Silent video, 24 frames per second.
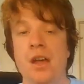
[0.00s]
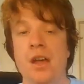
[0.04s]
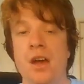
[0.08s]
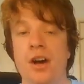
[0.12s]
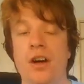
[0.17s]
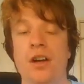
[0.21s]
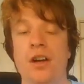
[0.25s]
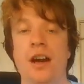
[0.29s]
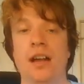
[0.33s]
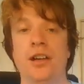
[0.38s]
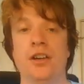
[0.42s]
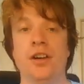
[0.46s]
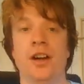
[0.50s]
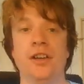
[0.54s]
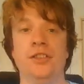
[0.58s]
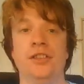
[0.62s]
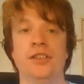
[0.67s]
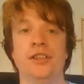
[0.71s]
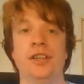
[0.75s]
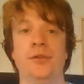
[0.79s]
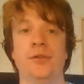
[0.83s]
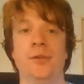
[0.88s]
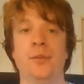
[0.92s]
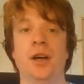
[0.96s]
All right, guys,
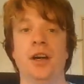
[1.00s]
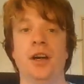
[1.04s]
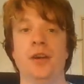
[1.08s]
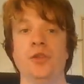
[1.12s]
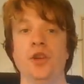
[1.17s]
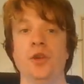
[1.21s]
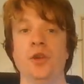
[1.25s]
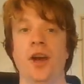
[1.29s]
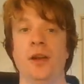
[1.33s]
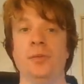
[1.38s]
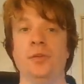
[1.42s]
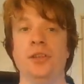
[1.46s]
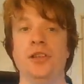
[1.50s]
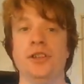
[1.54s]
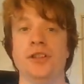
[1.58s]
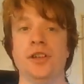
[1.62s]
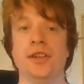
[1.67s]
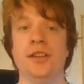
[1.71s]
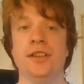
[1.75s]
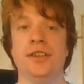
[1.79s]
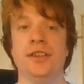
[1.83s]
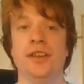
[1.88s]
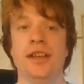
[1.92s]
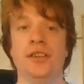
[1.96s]
that's it for my review. Hope you
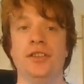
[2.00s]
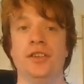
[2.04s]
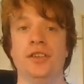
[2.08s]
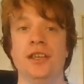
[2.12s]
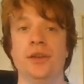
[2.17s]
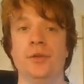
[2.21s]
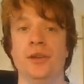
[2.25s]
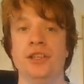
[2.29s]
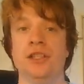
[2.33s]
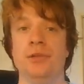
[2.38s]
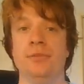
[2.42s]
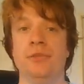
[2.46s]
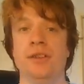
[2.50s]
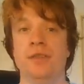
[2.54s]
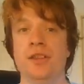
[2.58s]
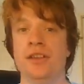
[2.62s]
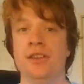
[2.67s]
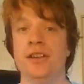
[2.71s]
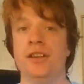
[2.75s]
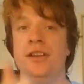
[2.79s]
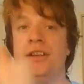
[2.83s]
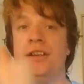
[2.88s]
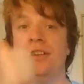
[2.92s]
enjoyed it. Thanks for watching movies, and I'll